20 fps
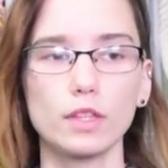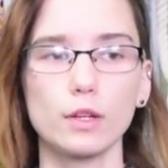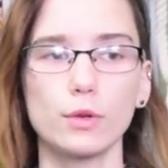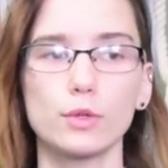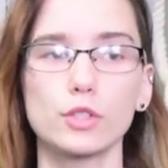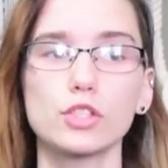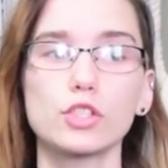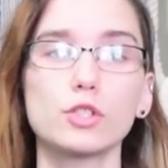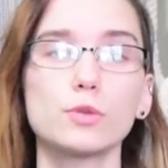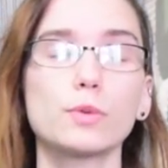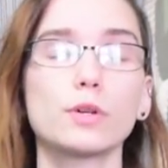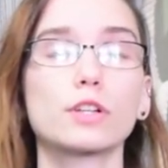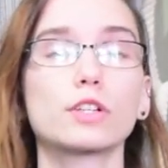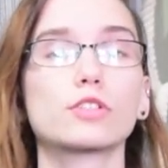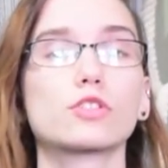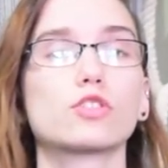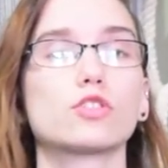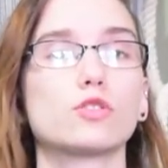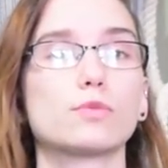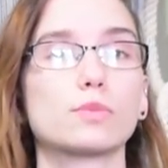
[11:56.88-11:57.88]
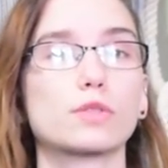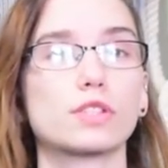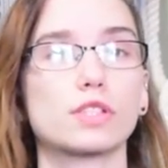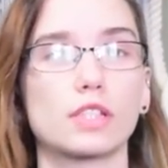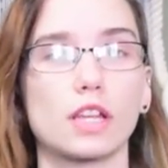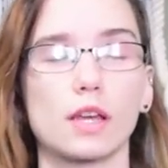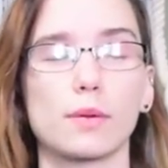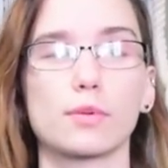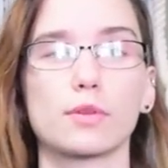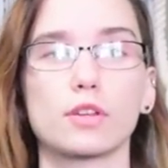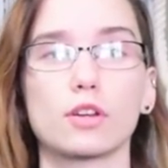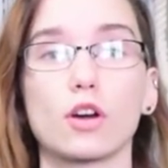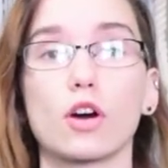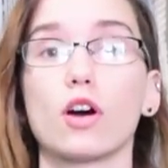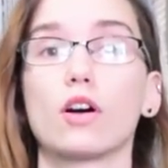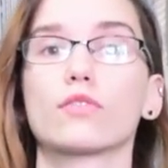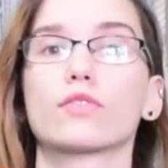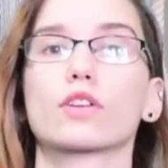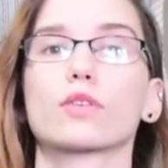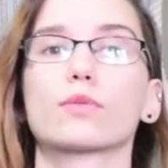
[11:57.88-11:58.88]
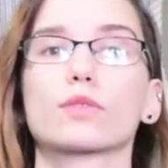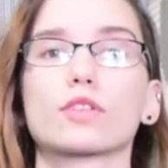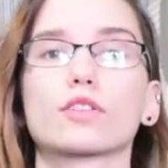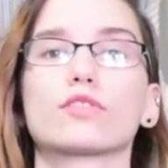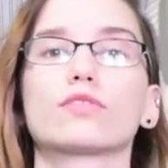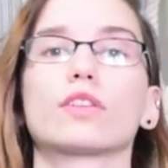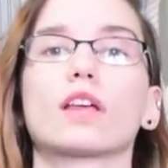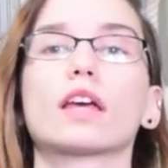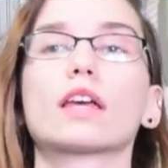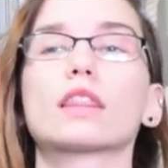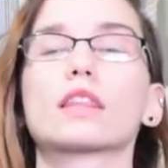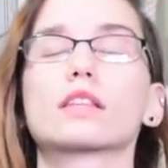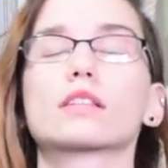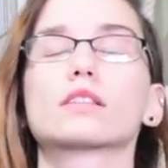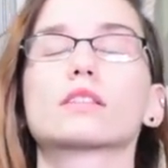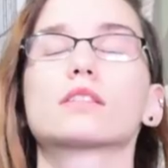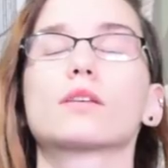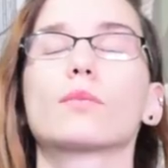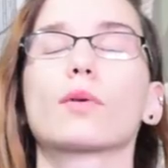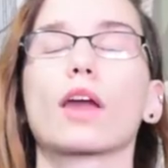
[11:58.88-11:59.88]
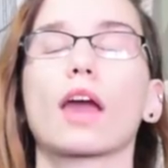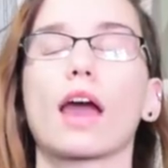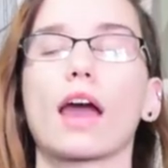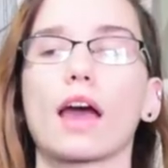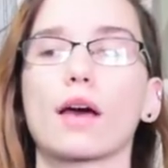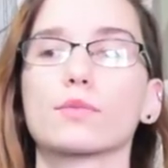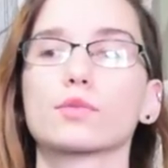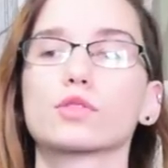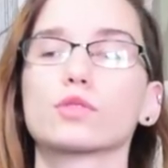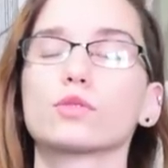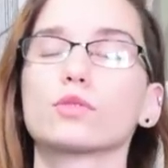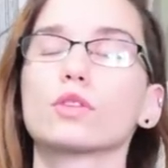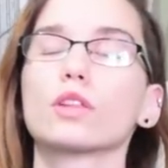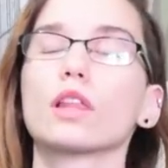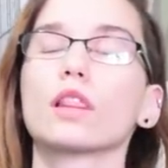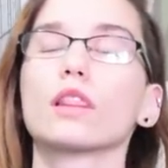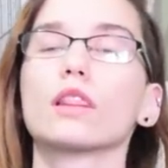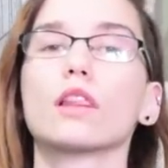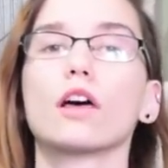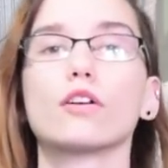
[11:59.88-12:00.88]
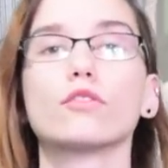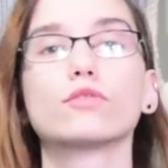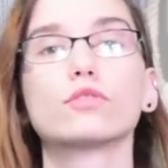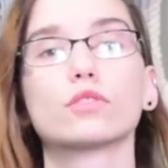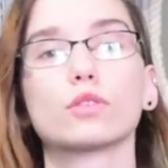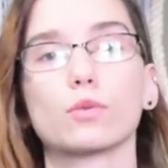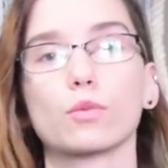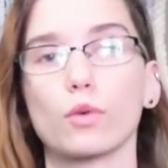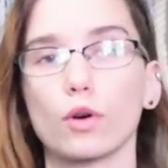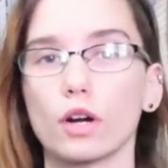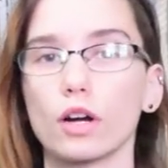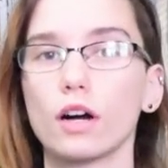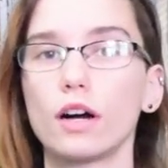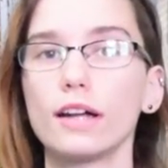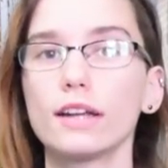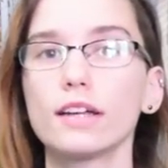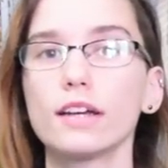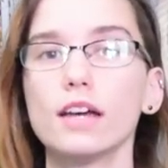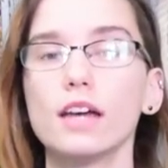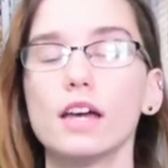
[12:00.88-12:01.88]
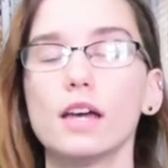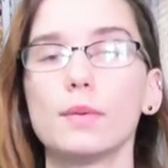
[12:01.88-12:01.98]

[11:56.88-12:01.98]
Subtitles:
Once your bird is super stable and confident with their flight, this is something I absolutely love to work on,